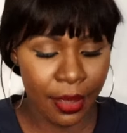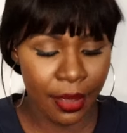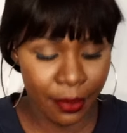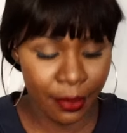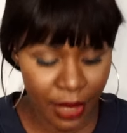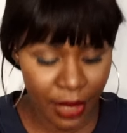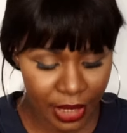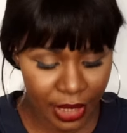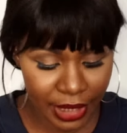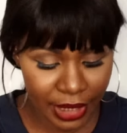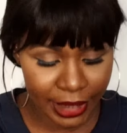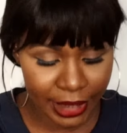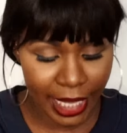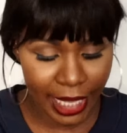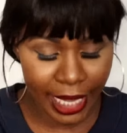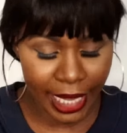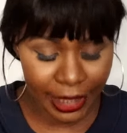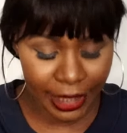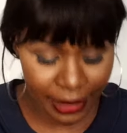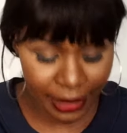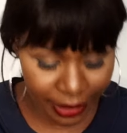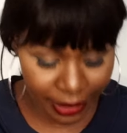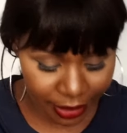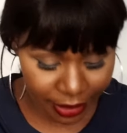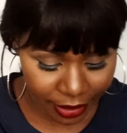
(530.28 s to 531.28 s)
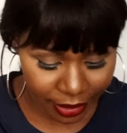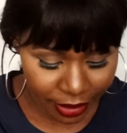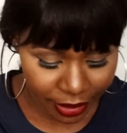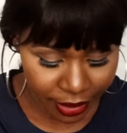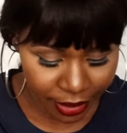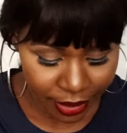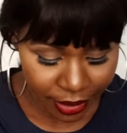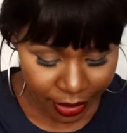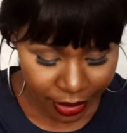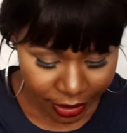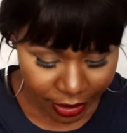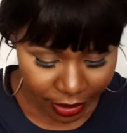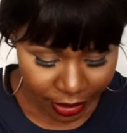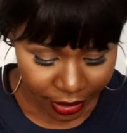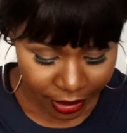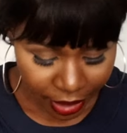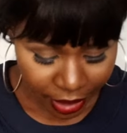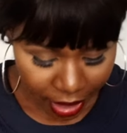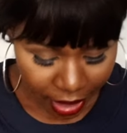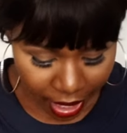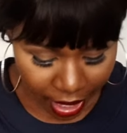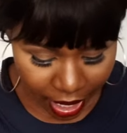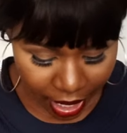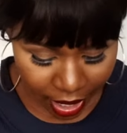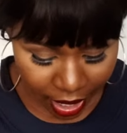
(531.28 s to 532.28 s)
in this case.
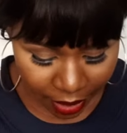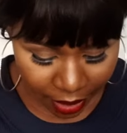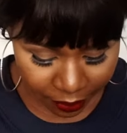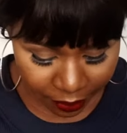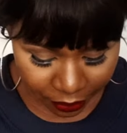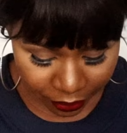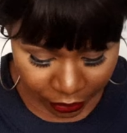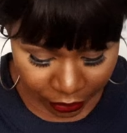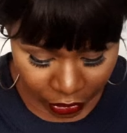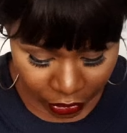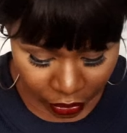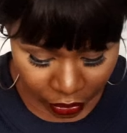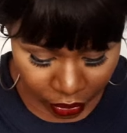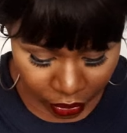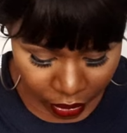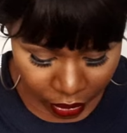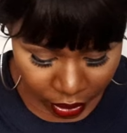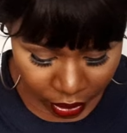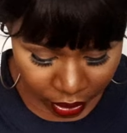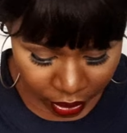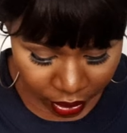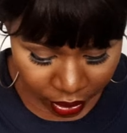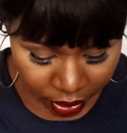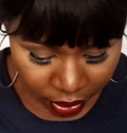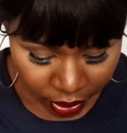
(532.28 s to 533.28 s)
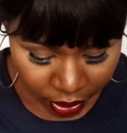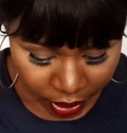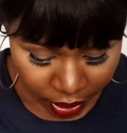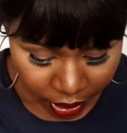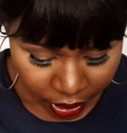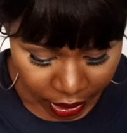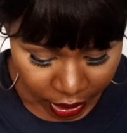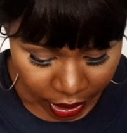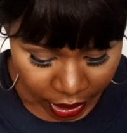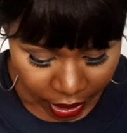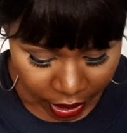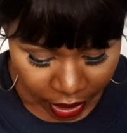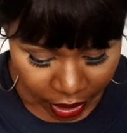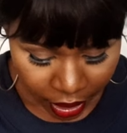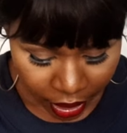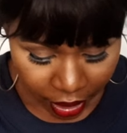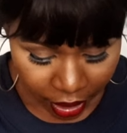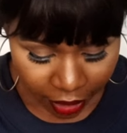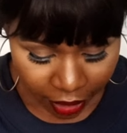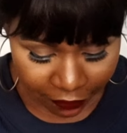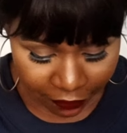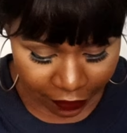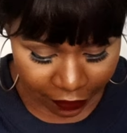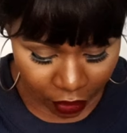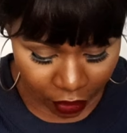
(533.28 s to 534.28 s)
So
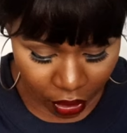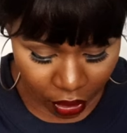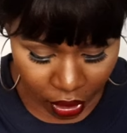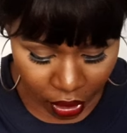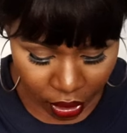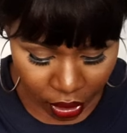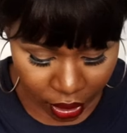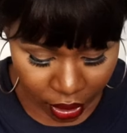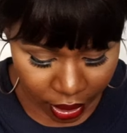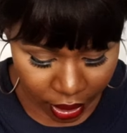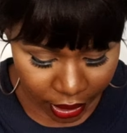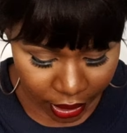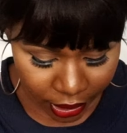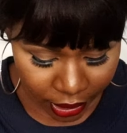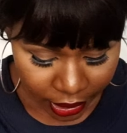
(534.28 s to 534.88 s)
I've got